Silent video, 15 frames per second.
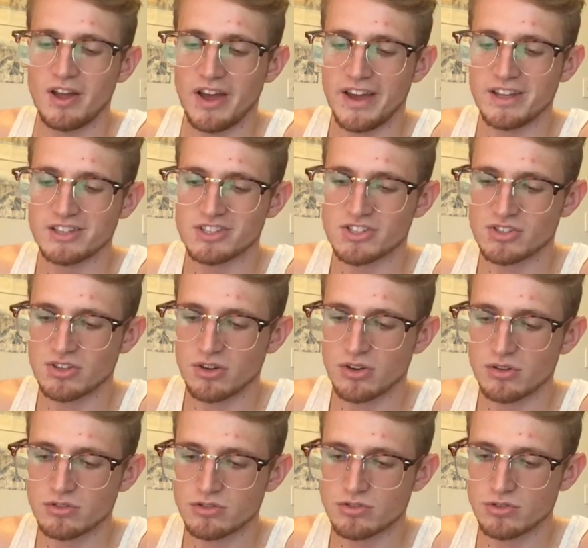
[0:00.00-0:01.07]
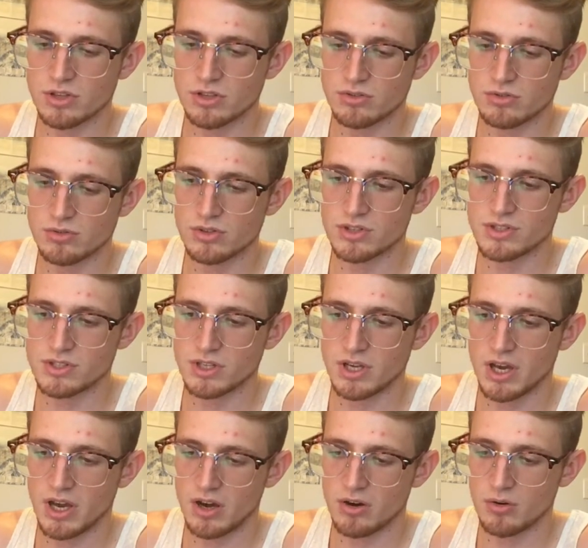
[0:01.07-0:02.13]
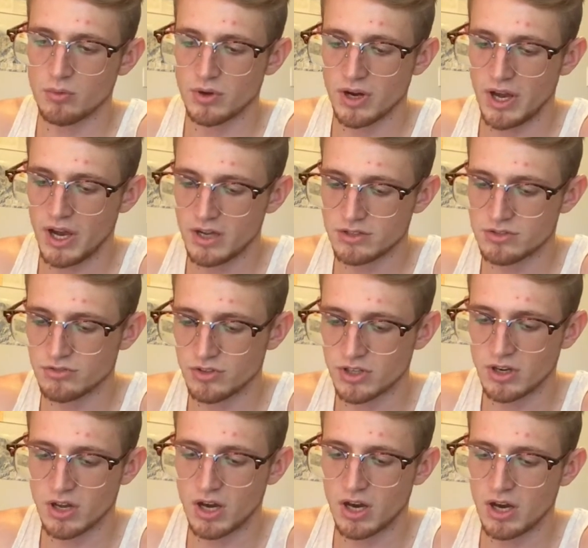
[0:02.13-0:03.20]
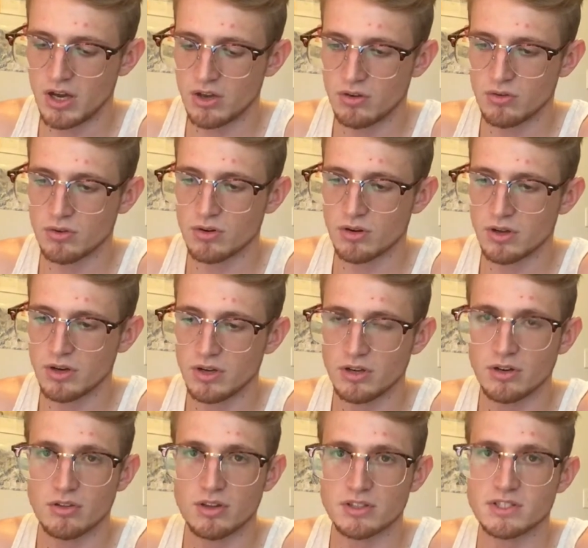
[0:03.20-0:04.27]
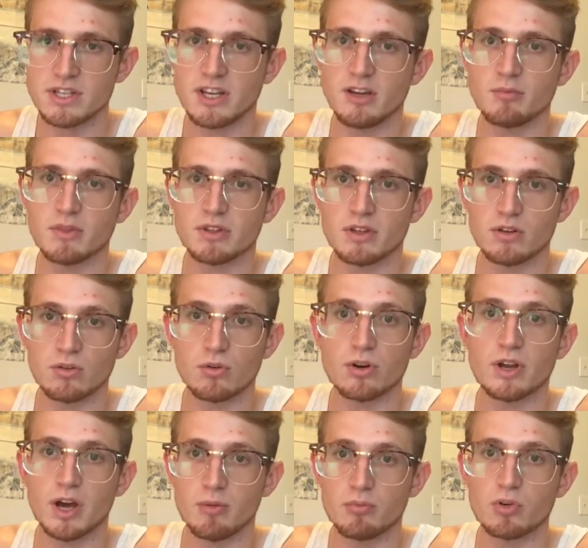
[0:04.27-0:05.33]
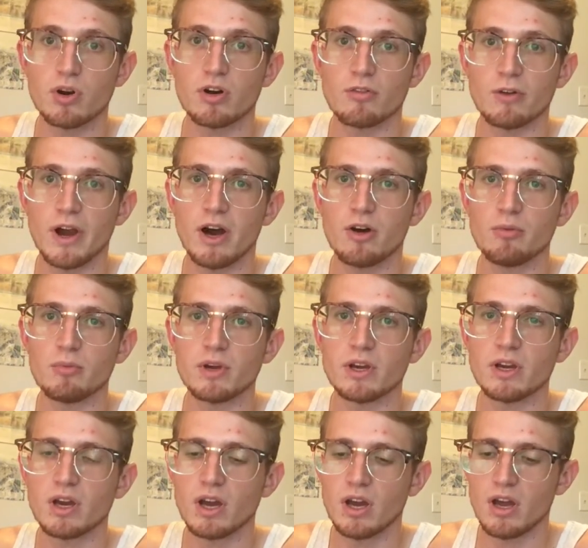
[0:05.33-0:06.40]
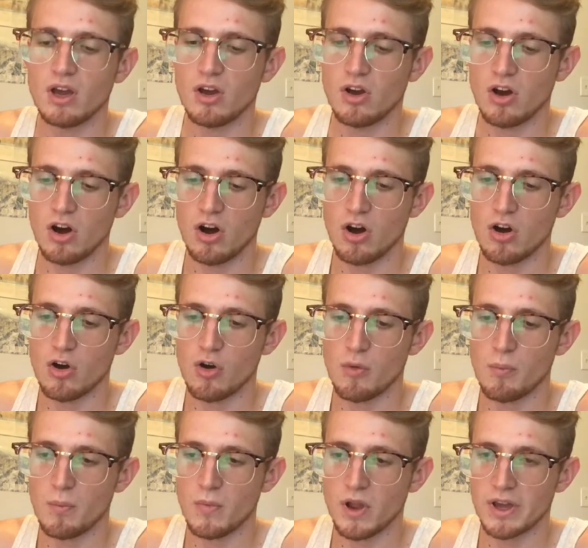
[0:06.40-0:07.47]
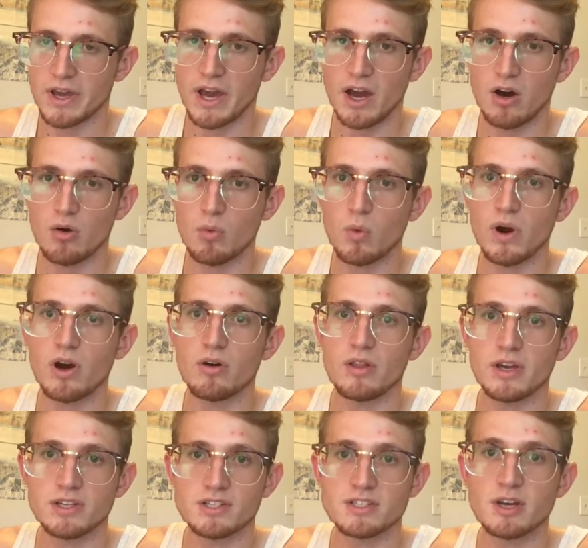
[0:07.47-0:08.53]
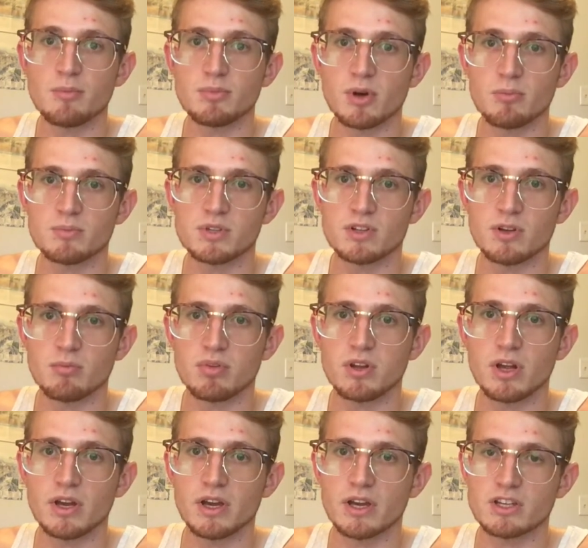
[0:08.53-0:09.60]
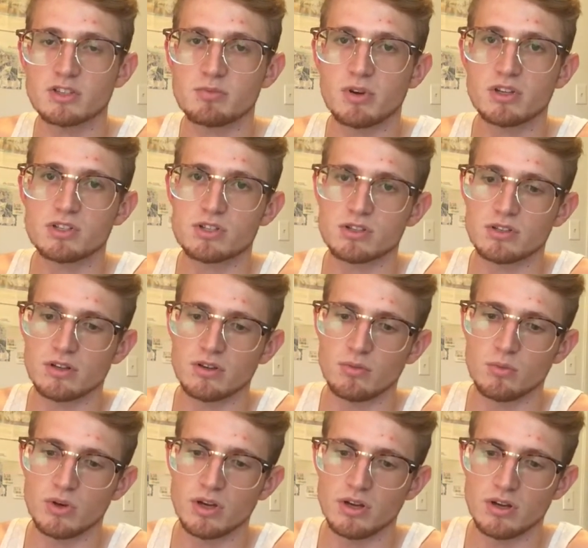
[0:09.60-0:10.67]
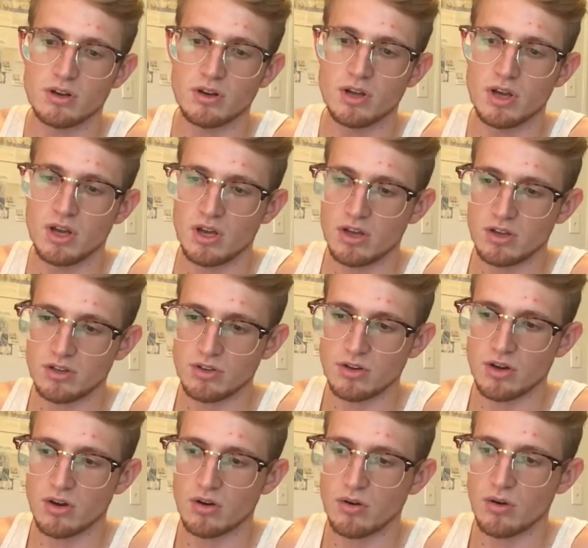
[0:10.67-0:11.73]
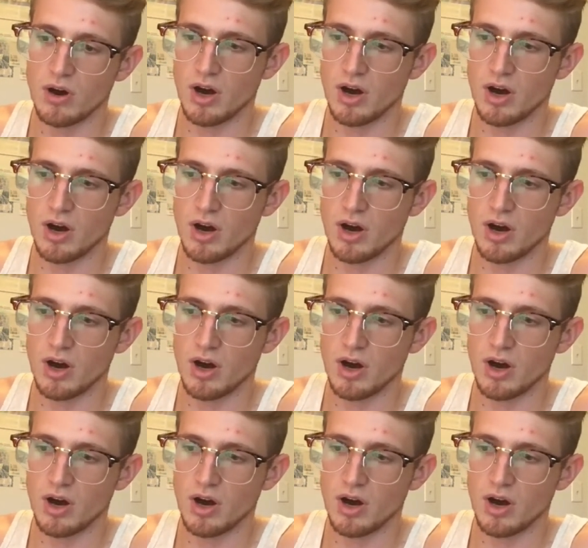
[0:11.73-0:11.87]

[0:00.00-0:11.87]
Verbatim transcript: and so it was really cool to see how when i had to rely on you know the team that the lord had brought around me um, like how well they stepped up to the plate especially when you know